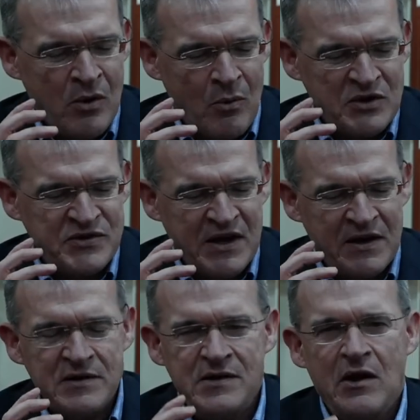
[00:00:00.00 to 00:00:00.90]
want to
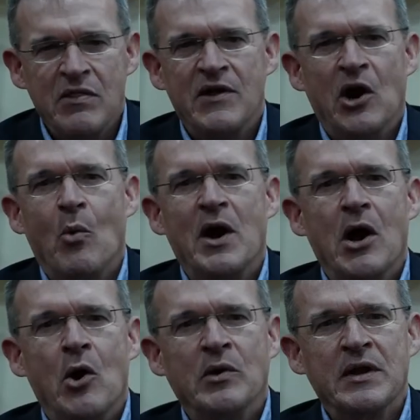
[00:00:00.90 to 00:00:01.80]
get it done their way
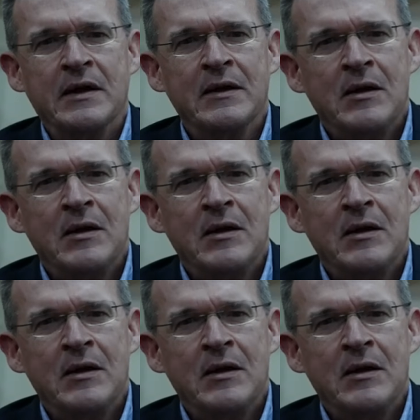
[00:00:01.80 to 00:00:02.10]
only,